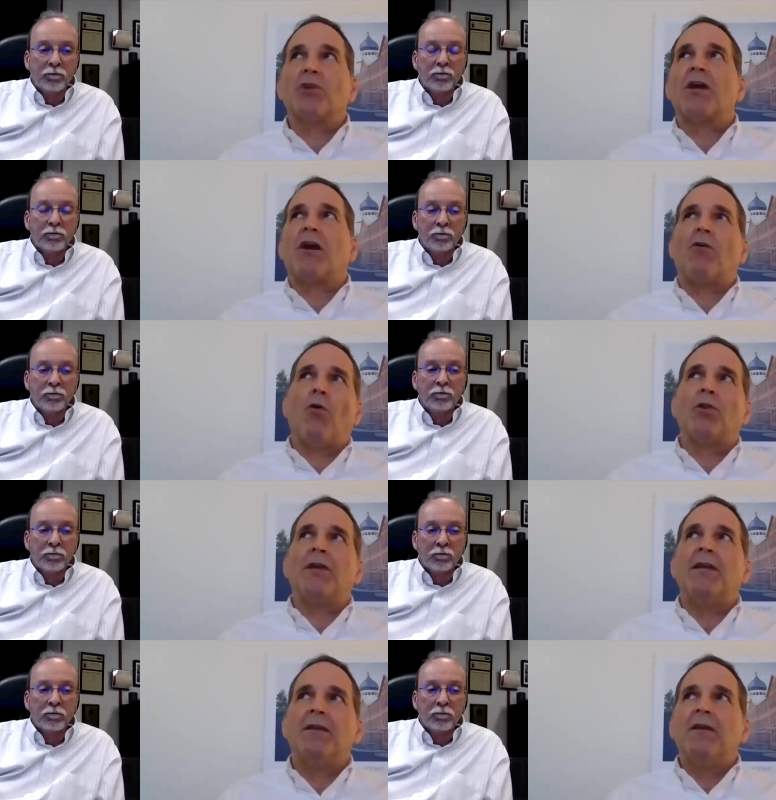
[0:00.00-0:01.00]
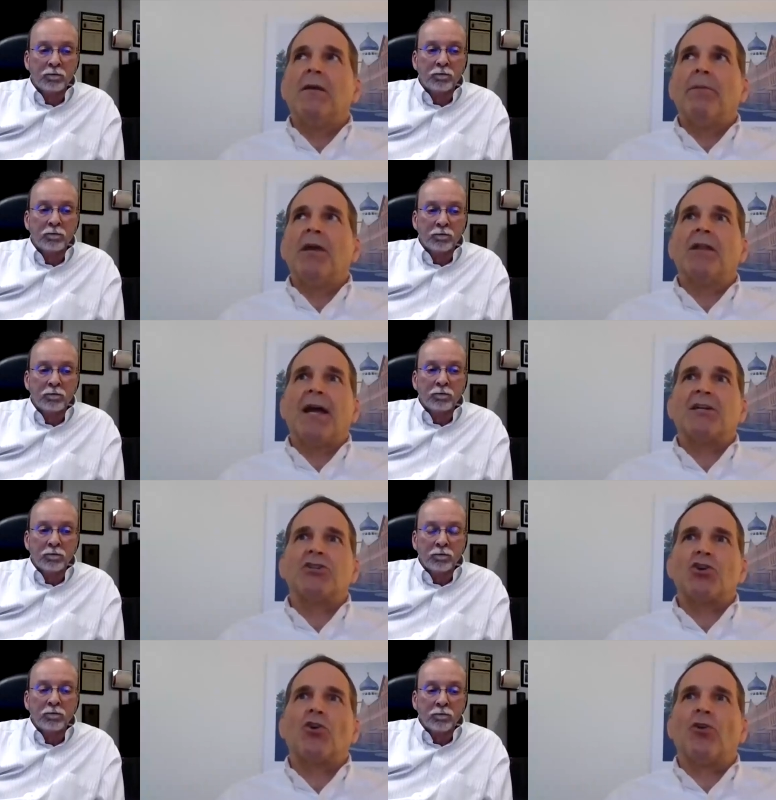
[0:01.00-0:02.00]
Speaker 1: really our only big like
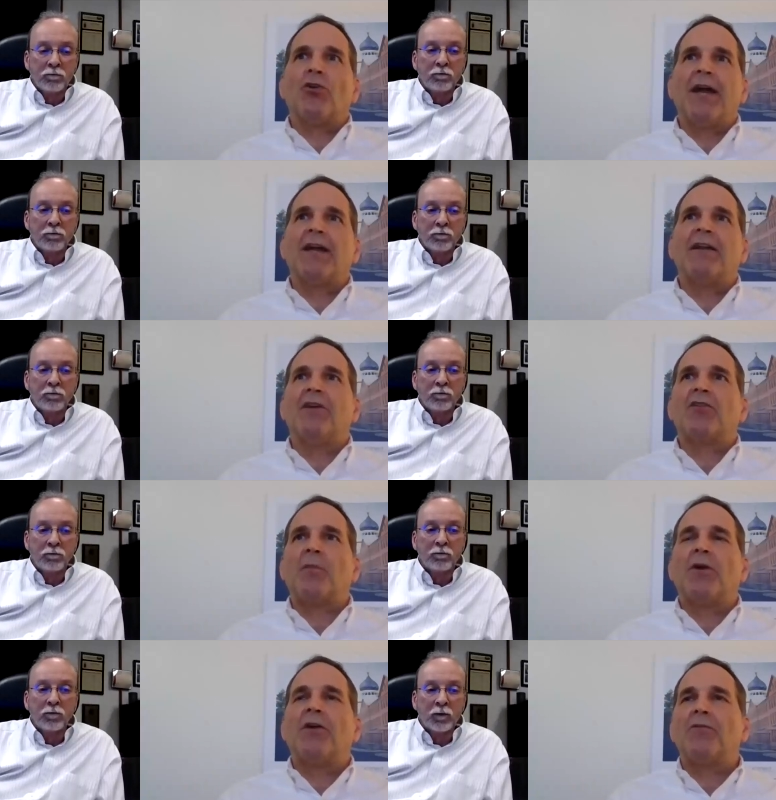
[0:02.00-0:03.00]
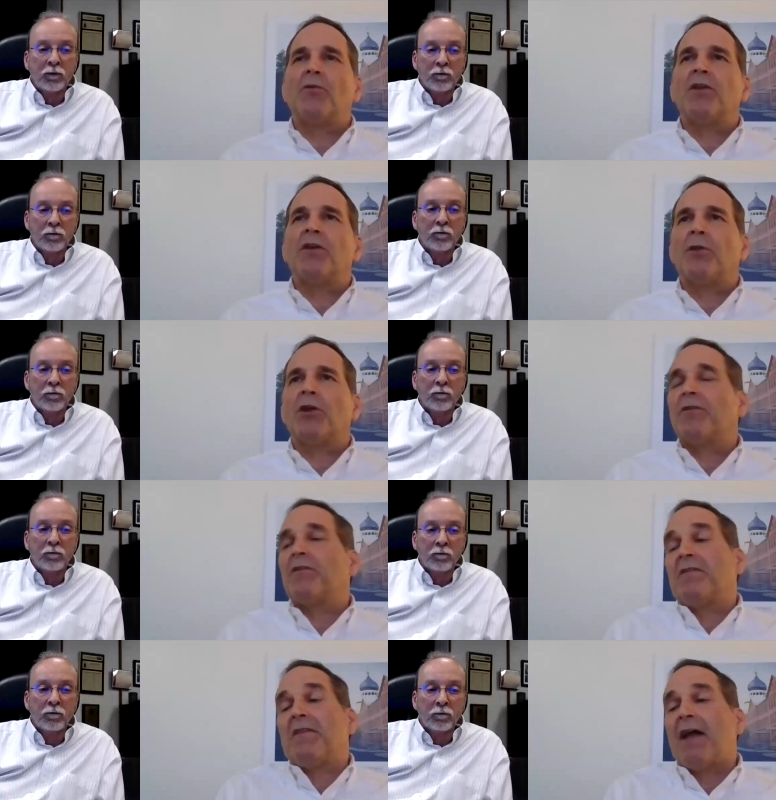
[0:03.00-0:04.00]
internal negative experience with it. But
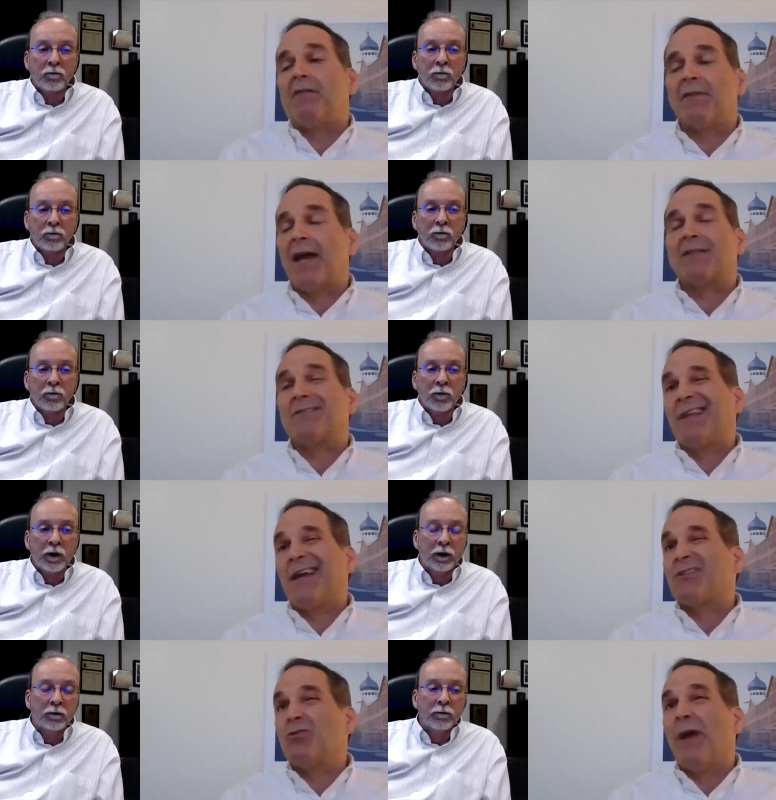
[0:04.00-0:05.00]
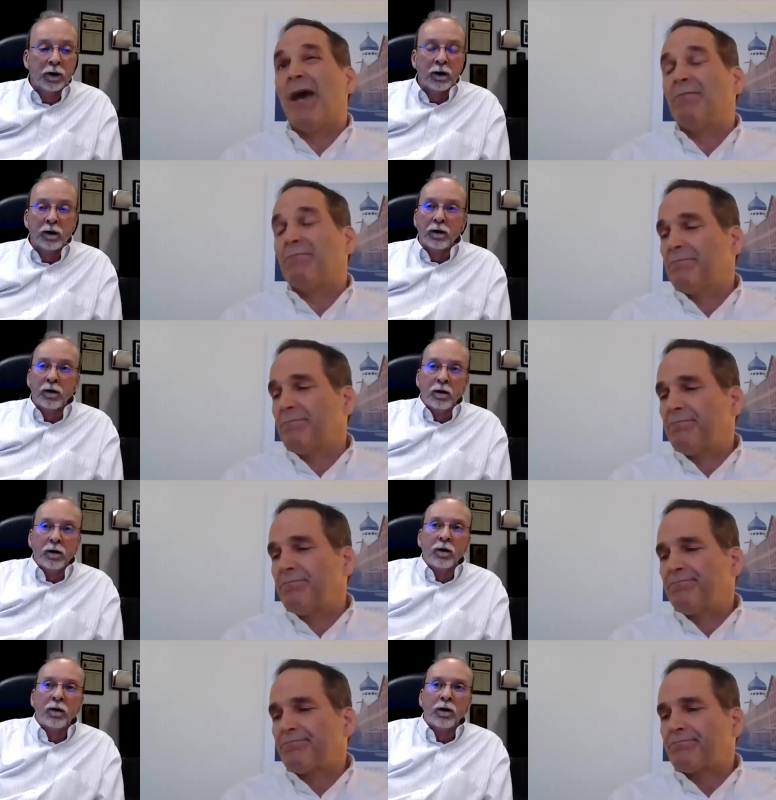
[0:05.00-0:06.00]
other than that, not, yeah. not too bad
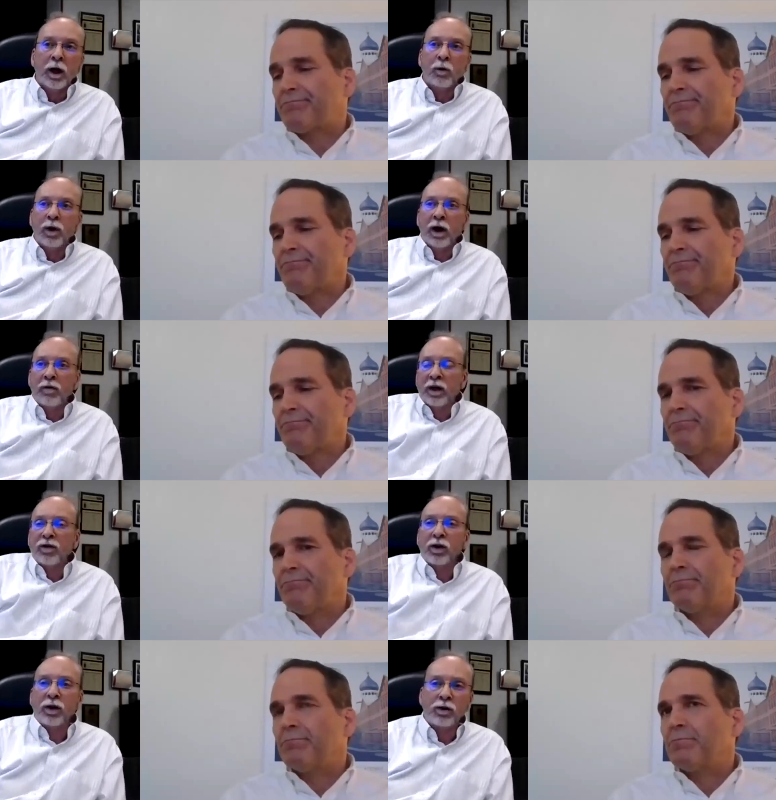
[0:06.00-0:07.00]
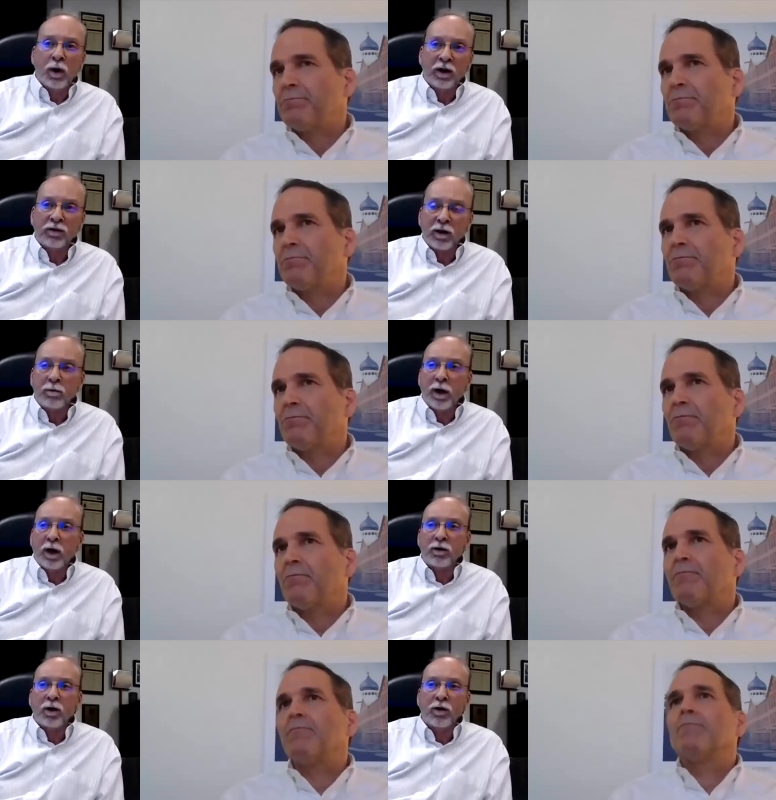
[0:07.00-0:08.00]
Speaker 2: uh, we have actually a good question about
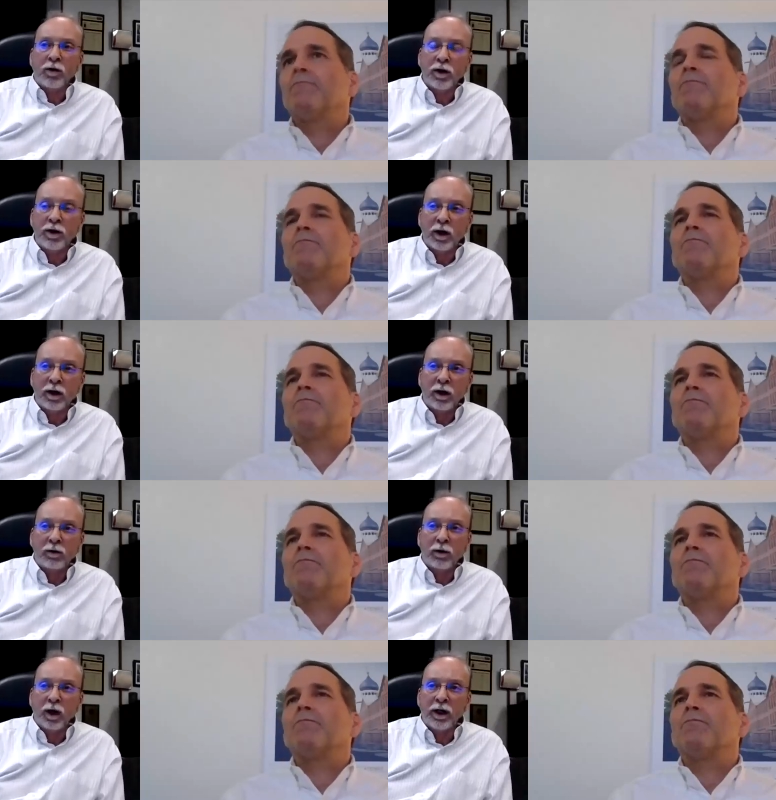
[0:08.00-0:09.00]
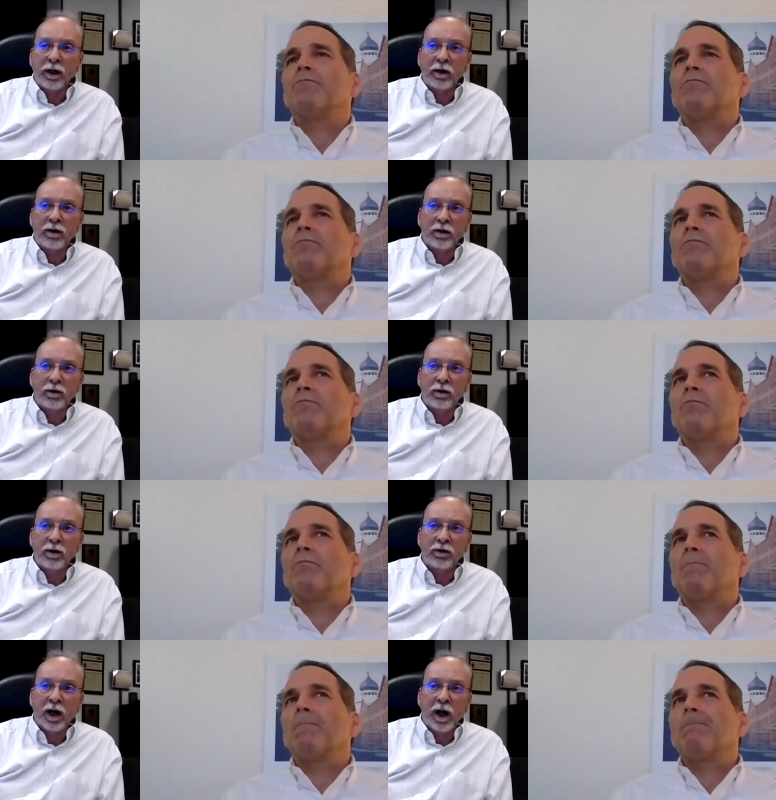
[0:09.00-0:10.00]
COVID uh, related to
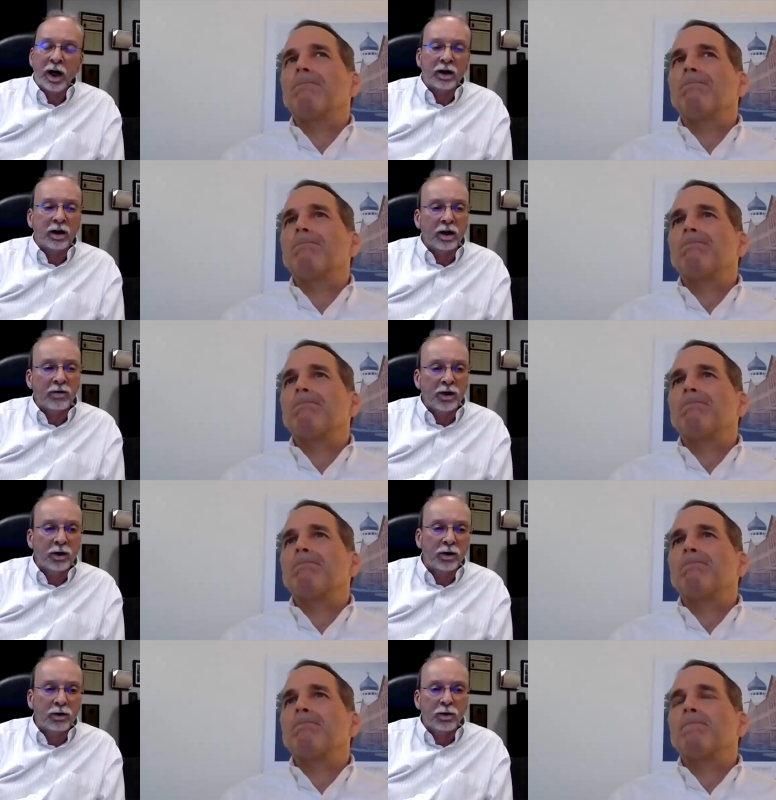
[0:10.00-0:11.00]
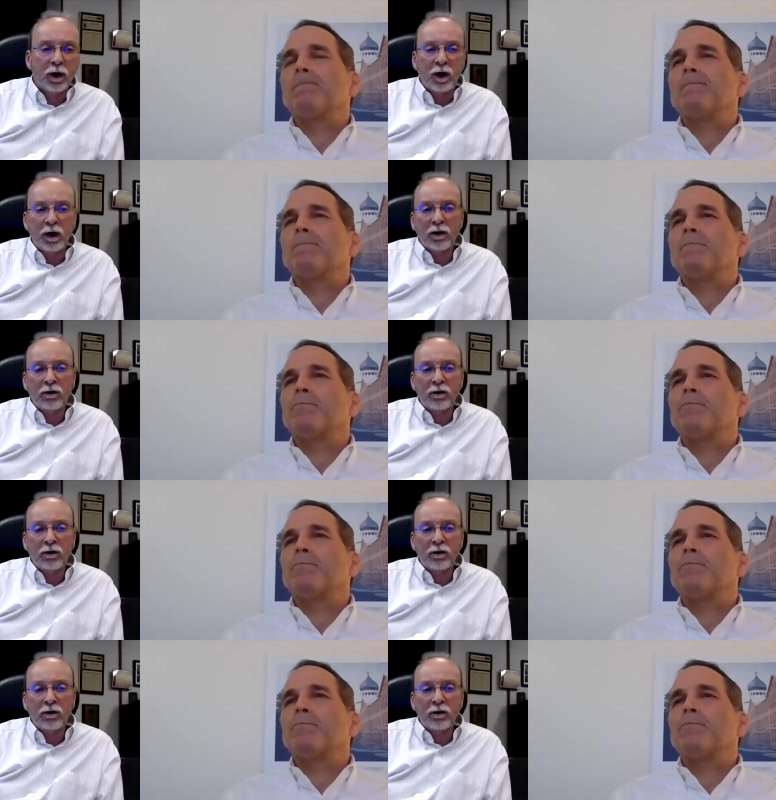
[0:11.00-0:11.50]
design. Have you uh,